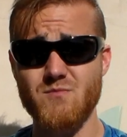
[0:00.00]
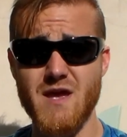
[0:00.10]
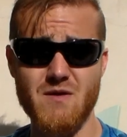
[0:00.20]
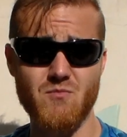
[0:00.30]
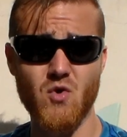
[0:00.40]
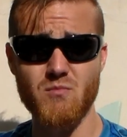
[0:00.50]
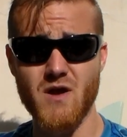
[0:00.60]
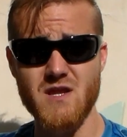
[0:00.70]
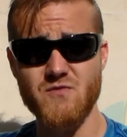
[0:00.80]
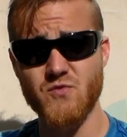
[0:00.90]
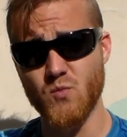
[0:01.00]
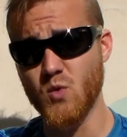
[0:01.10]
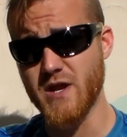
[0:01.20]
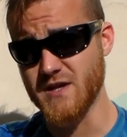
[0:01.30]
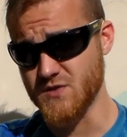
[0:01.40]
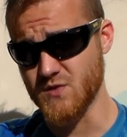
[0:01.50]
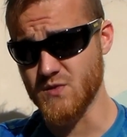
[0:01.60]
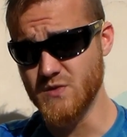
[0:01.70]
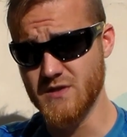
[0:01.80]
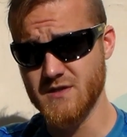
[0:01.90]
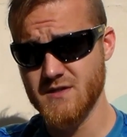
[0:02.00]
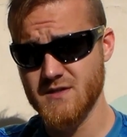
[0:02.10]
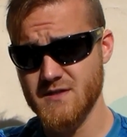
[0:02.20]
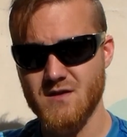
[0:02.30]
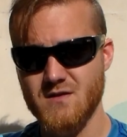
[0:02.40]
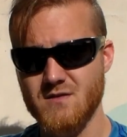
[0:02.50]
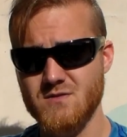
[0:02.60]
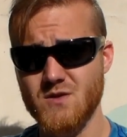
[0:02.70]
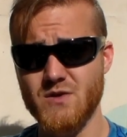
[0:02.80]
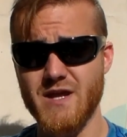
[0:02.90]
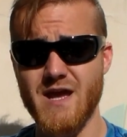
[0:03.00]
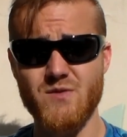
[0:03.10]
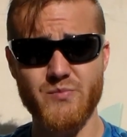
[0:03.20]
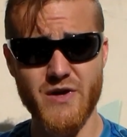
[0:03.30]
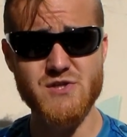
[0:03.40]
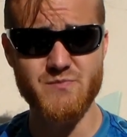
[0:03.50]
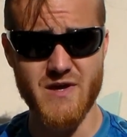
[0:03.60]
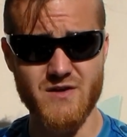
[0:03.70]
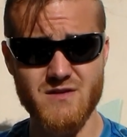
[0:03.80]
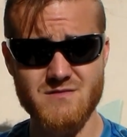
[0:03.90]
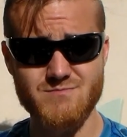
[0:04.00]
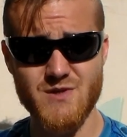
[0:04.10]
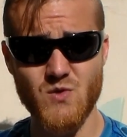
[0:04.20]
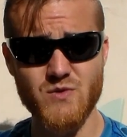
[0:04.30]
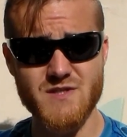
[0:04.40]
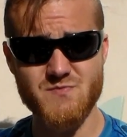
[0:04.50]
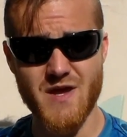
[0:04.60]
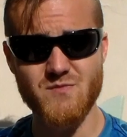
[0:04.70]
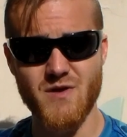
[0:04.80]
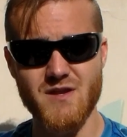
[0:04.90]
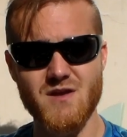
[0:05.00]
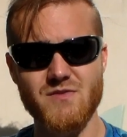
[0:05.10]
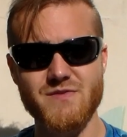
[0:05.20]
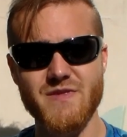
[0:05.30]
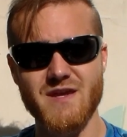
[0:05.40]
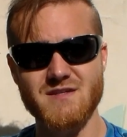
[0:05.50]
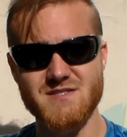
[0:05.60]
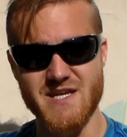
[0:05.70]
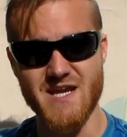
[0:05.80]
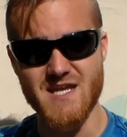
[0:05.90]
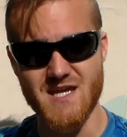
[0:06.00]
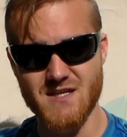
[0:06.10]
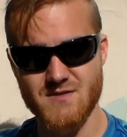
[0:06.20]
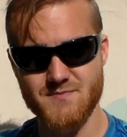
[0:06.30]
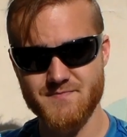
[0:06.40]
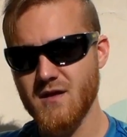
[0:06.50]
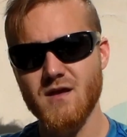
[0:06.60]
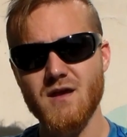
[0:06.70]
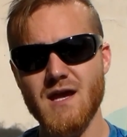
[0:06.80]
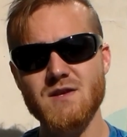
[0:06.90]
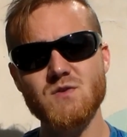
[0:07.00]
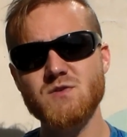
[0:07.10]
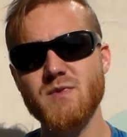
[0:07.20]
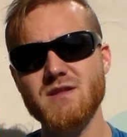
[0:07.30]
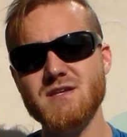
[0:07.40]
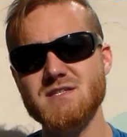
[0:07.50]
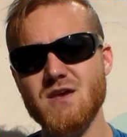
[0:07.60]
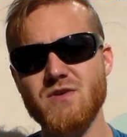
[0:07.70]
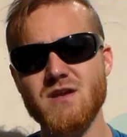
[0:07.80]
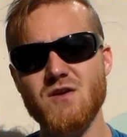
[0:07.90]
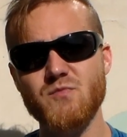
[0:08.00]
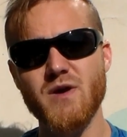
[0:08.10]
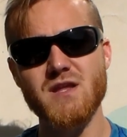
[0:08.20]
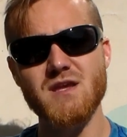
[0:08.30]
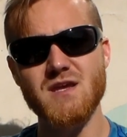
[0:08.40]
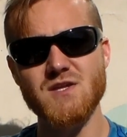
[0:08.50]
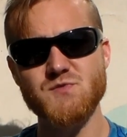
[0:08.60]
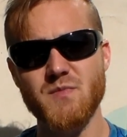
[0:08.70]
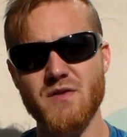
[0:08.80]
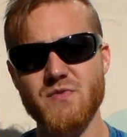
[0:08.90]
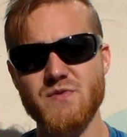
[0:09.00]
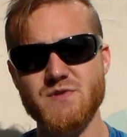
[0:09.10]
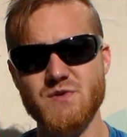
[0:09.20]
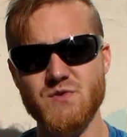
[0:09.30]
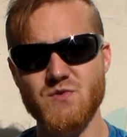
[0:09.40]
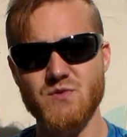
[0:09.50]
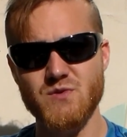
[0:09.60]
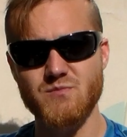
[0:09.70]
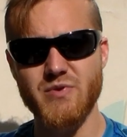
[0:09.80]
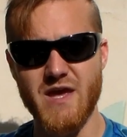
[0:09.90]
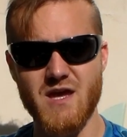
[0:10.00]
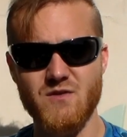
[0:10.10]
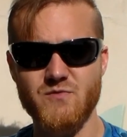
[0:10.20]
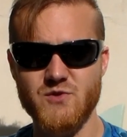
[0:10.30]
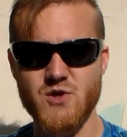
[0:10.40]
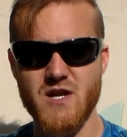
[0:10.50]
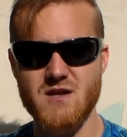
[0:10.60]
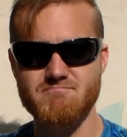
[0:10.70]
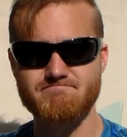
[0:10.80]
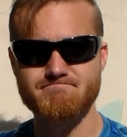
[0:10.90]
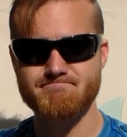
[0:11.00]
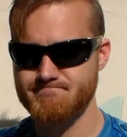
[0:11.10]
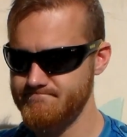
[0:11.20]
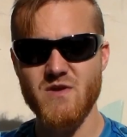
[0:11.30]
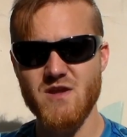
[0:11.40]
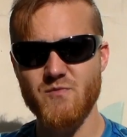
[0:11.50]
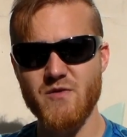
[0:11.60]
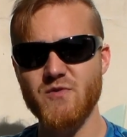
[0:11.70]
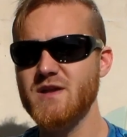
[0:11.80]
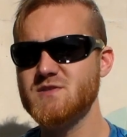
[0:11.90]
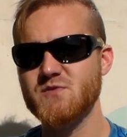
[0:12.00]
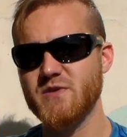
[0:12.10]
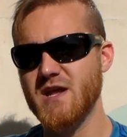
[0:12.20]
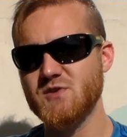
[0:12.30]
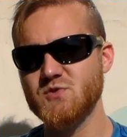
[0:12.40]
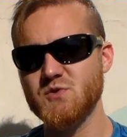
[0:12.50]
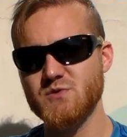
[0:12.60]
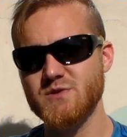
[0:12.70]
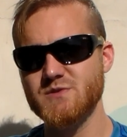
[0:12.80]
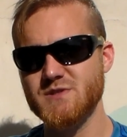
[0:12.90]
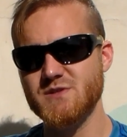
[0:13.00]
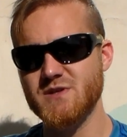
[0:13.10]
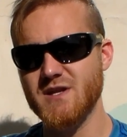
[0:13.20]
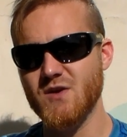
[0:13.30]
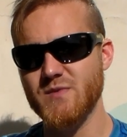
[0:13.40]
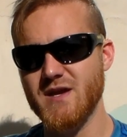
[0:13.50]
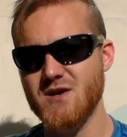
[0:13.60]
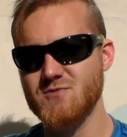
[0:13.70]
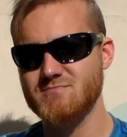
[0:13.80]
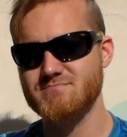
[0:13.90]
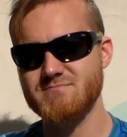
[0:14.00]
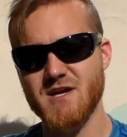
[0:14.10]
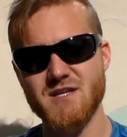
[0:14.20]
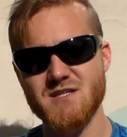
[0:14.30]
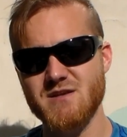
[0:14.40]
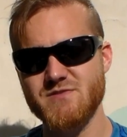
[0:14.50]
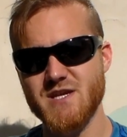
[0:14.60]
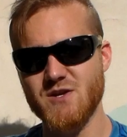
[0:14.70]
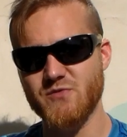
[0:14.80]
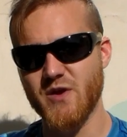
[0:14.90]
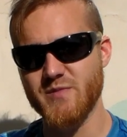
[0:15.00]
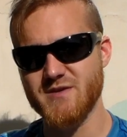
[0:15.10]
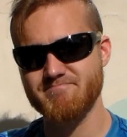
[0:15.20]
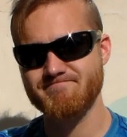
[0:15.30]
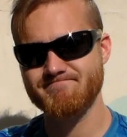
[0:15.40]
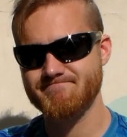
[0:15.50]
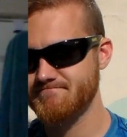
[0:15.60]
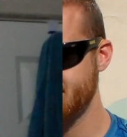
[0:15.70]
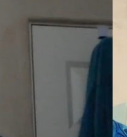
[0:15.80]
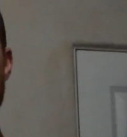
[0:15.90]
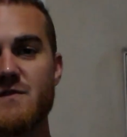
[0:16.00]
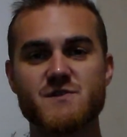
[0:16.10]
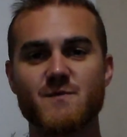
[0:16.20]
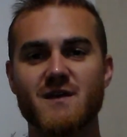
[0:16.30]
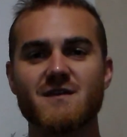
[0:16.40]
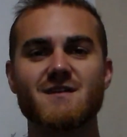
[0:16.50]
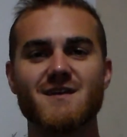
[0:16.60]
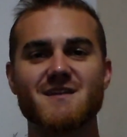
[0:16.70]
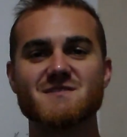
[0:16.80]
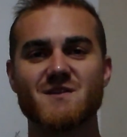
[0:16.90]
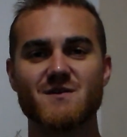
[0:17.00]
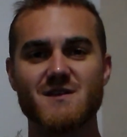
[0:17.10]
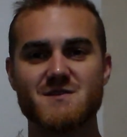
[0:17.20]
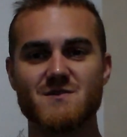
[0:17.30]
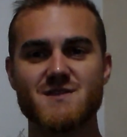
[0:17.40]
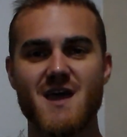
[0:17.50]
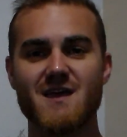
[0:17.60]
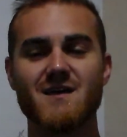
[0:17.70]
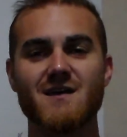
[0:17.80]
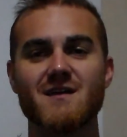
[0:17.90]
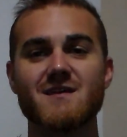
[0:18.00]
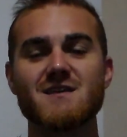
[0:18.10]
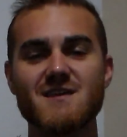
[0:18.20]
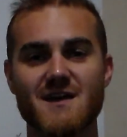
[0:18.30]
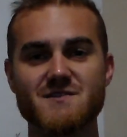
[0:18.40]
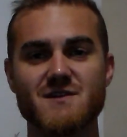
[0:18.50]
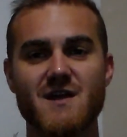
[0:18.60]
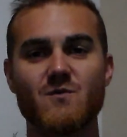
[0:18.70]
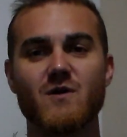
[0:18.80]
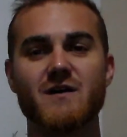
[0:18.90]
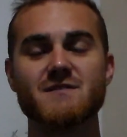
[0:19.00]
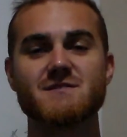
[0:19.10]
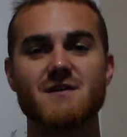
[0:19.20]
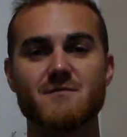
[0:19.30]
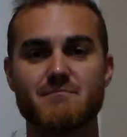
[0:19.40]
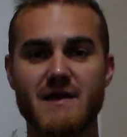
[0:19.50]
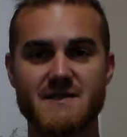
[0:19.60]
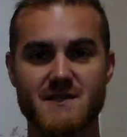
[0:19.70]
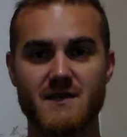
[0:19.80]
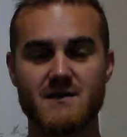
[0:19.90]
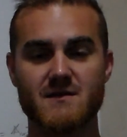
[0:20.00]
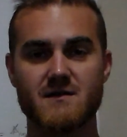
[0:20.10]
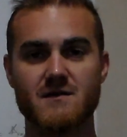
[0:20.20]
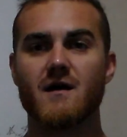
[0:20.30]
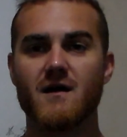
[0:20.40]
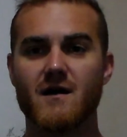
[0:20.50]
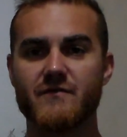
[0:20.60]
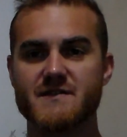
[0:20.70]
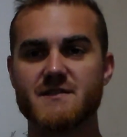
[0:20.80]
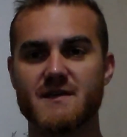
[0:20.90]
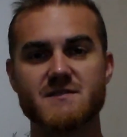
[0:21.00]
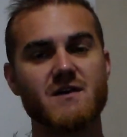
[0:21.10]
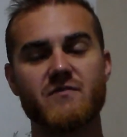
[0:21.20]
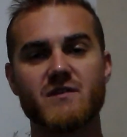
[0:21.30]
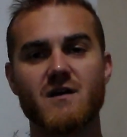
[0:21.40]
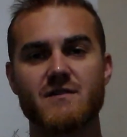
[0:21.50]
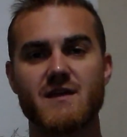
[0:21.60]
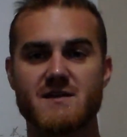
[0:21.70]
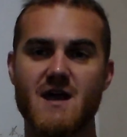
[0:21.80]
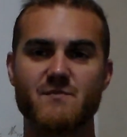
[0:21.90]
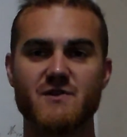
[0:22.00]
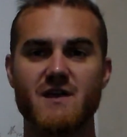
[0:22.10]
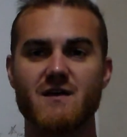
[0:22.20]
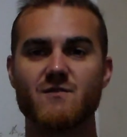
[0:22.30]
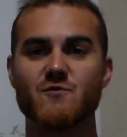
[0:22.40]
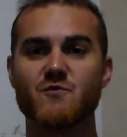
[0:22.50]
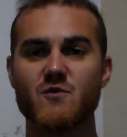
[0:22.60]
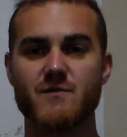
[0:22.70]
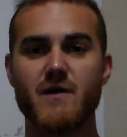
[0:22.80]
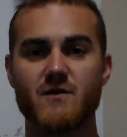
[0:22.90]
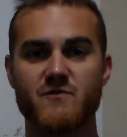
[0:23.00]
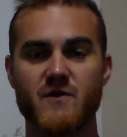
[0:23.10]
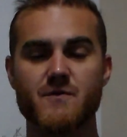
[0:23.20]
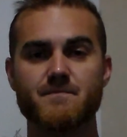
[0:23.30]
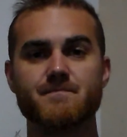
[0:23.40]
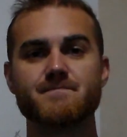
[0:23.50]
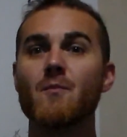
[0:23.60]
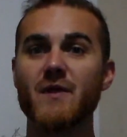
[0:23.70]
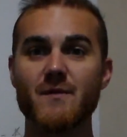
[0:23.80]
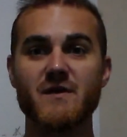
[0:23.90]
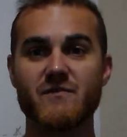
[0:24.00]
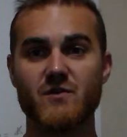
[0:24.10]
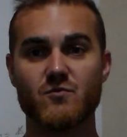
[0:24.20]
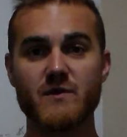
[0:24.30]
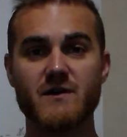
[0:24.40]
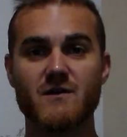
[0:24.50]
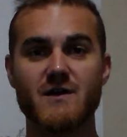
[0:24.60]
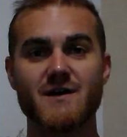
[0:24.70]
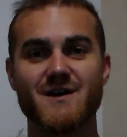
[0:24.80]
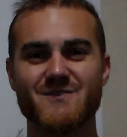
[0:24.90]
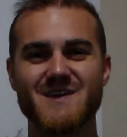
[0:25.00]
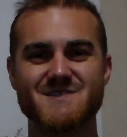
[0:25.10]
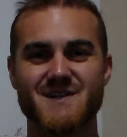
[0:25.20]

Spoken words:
how to make more money from what I do, learning how to budget better and only spend money on the things that I need, and ultimately saving enough money each month to pay for training. If any of my friends are financial gurus and you can help me out, I'd love to hear from you. Good morning, future me. It is currently Tuesday. Yesterday was amazing. Obviously, I still haven't gotten that adapter yet for the microphone, but let me give you a reel of